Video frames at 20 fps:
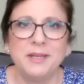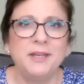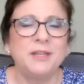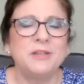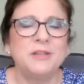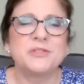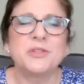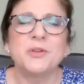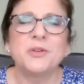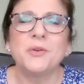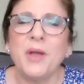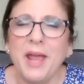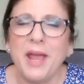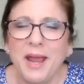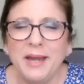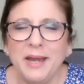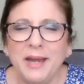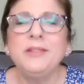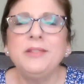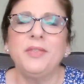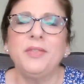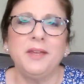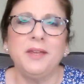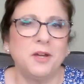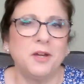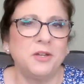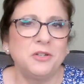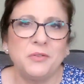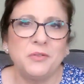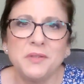Is there anything
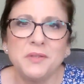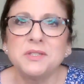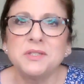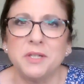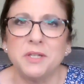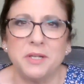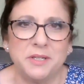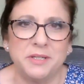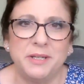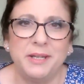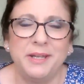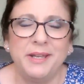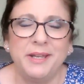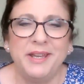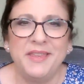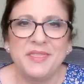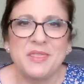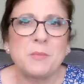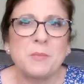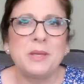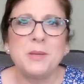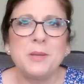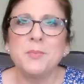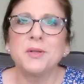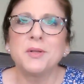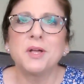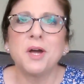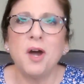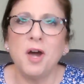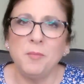under the sun that people
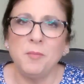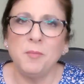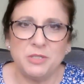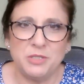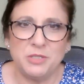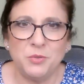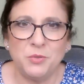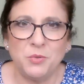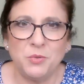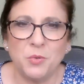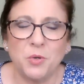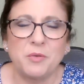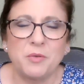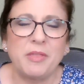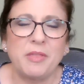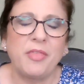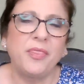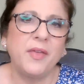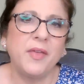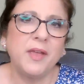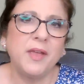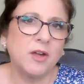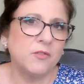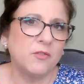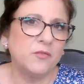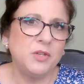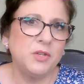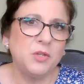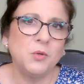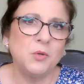come to you or they think of
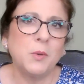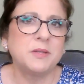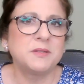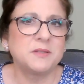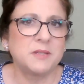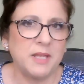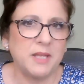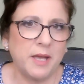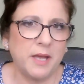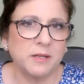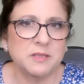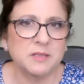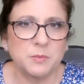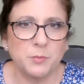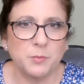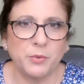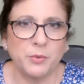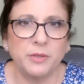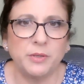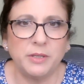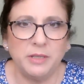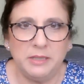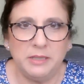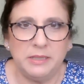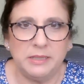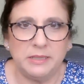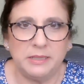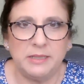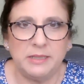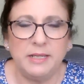you as the expert
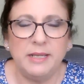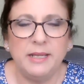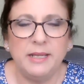in?